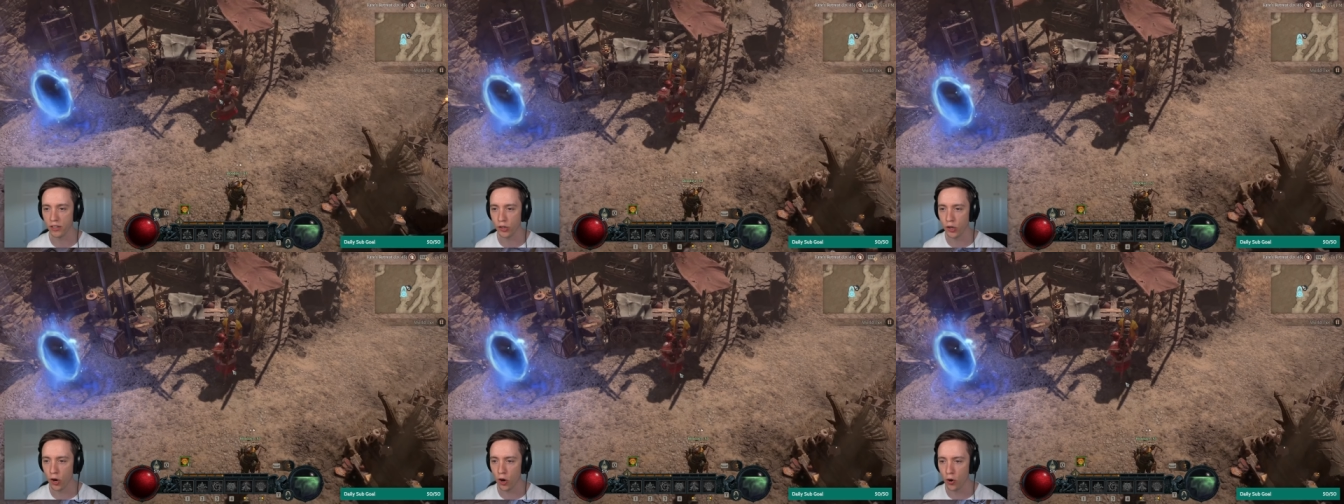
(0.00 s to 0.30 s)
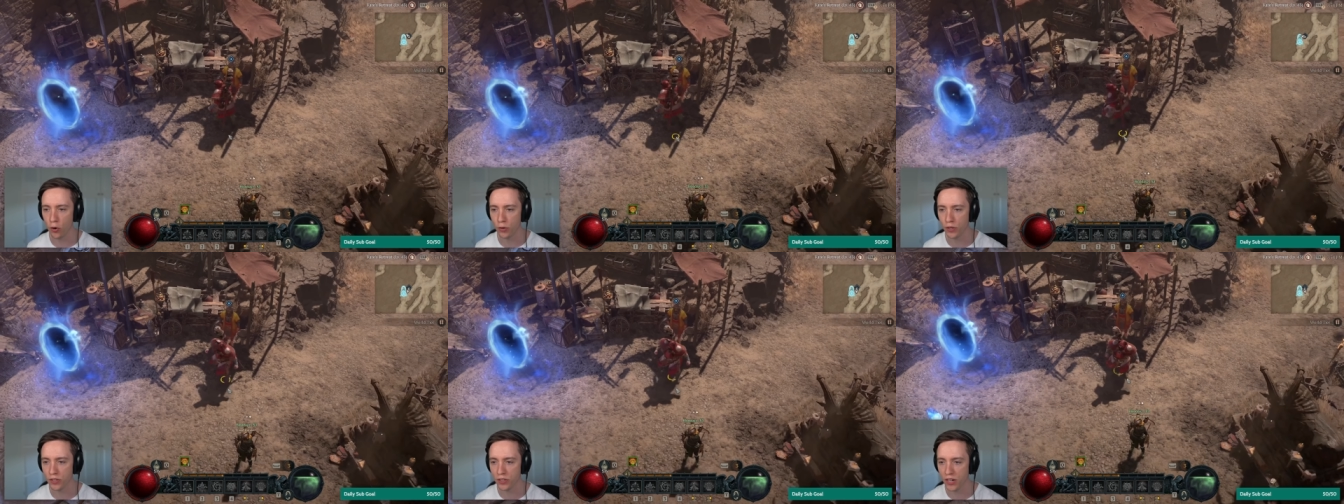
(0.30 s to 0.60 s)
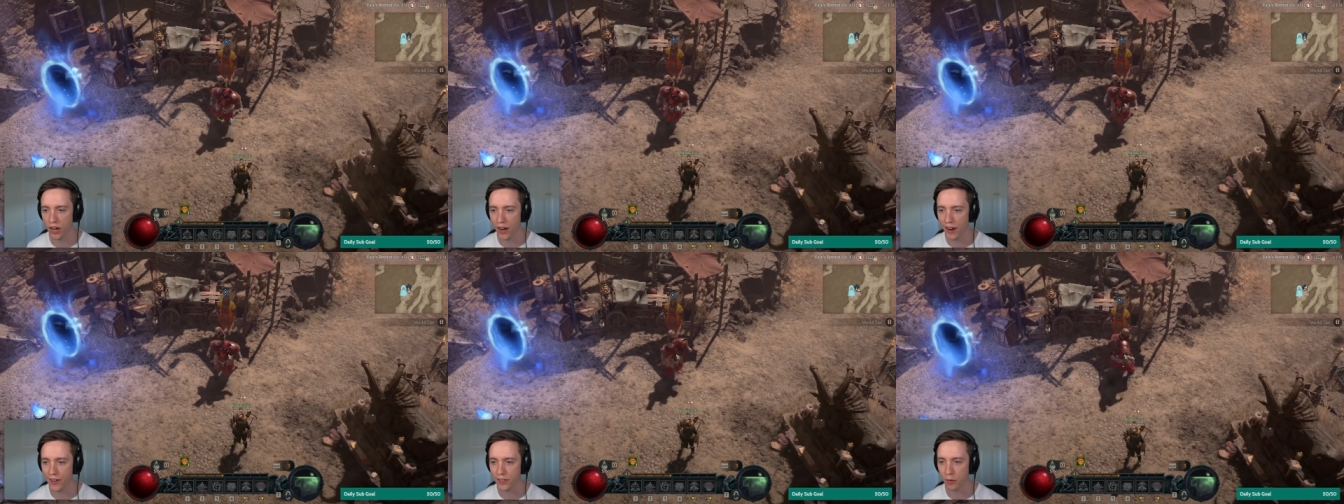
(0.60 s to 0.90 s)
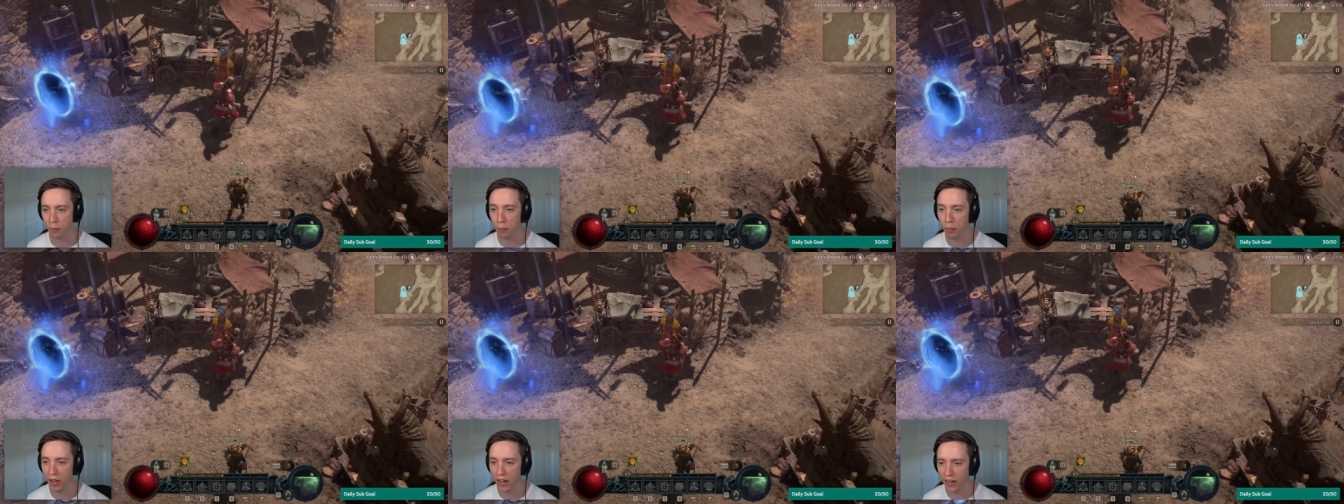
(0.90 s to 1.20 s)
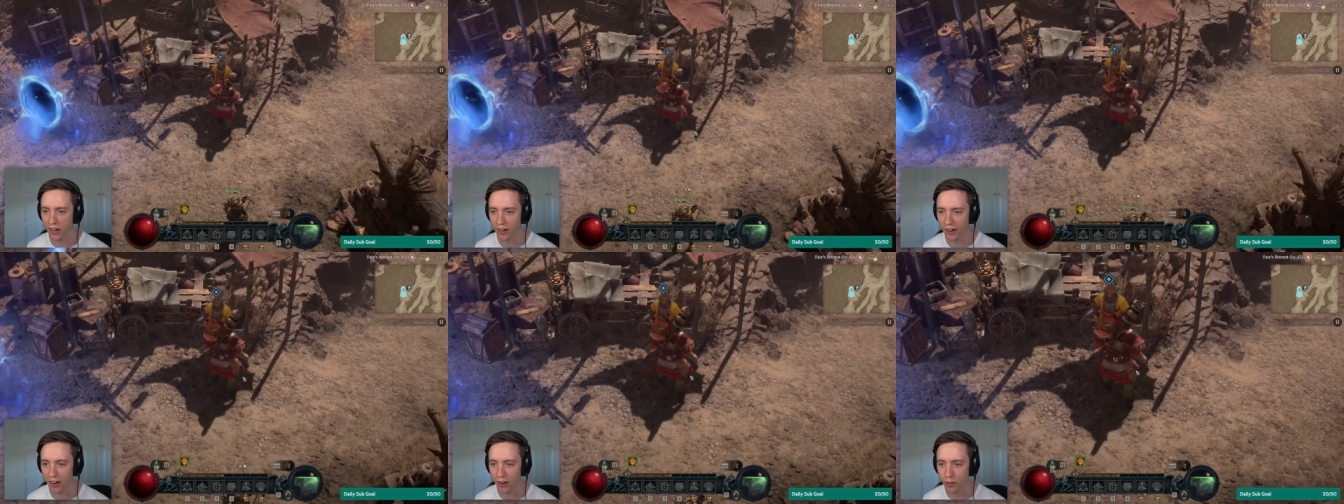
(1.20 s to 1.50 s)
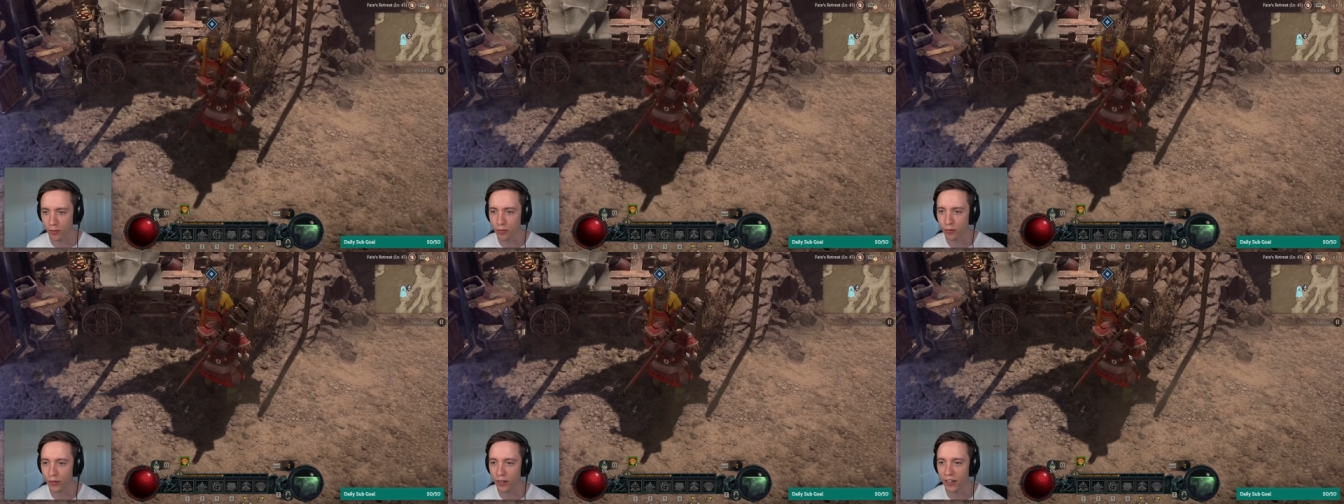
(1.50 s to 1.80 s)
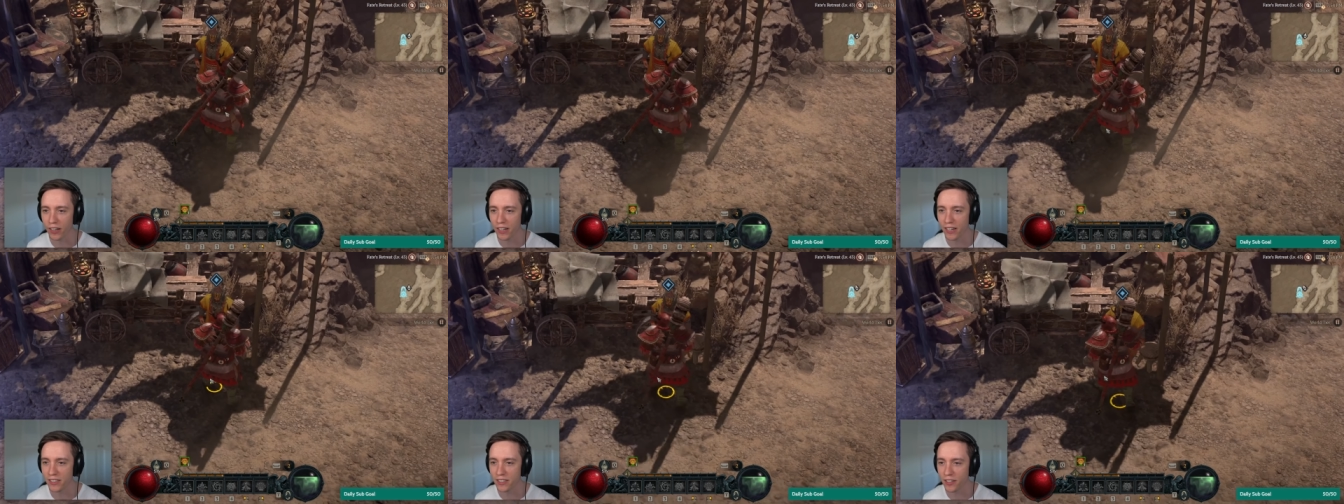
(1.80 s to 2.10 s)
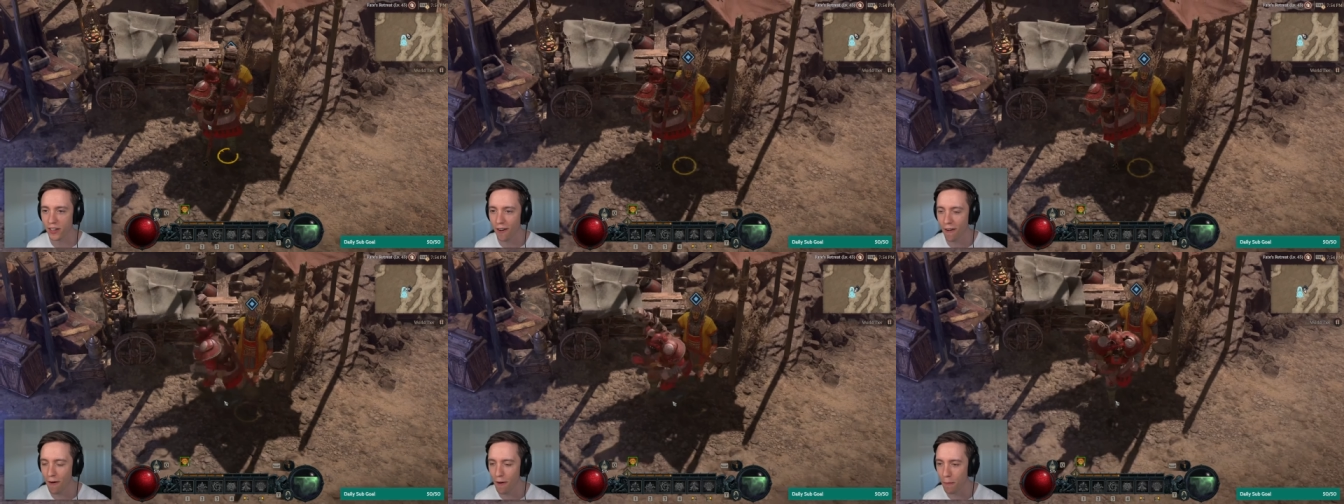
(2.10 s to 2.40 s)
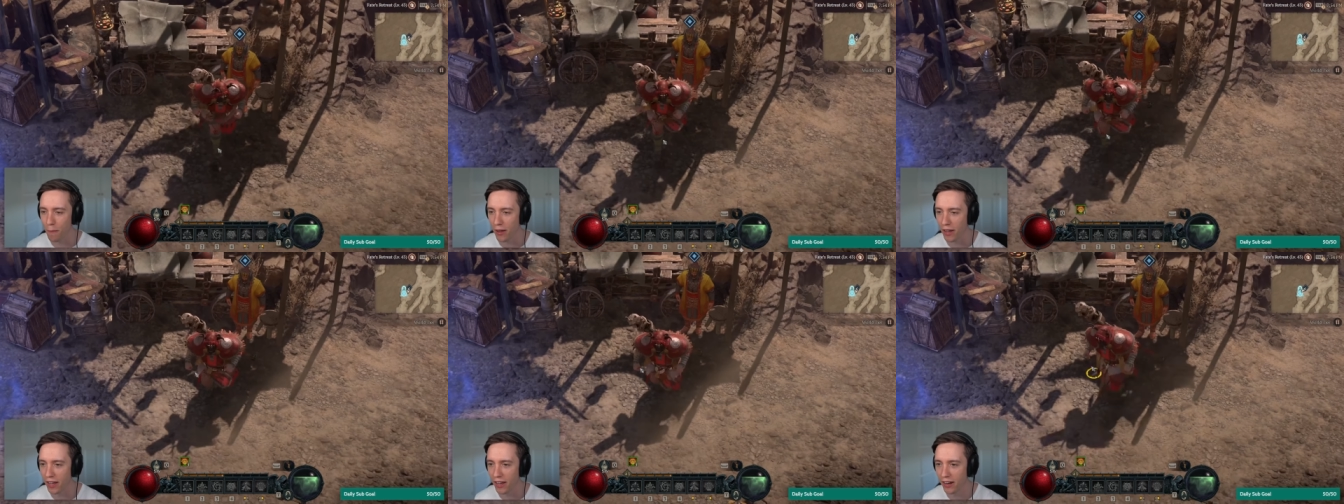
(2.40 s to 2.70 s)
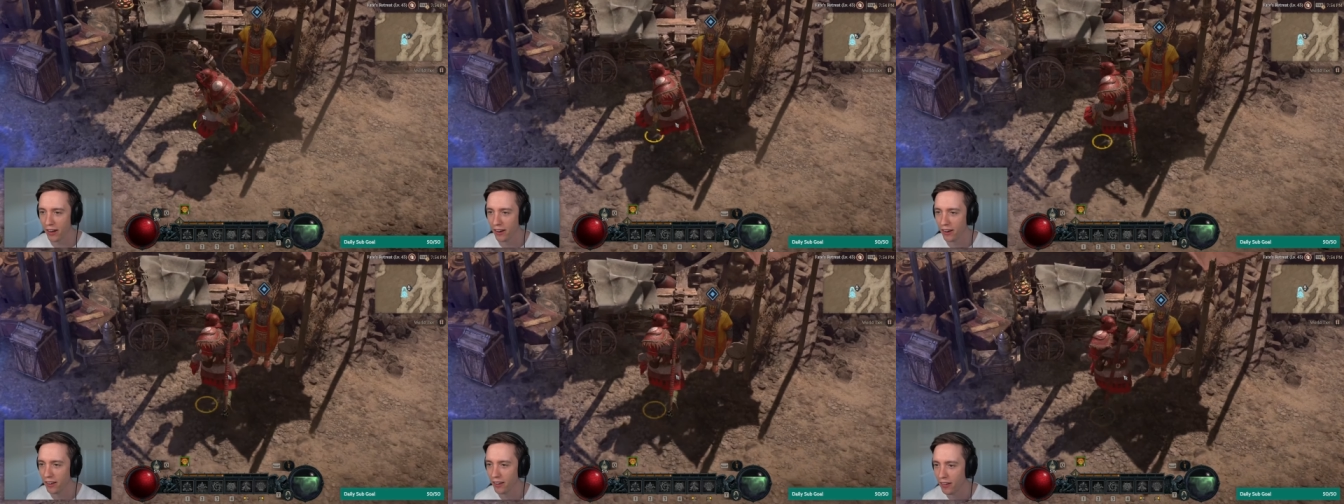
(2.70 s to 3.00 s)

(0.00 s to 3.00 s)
Yo, this guy has a banger outfit. Let's go, man.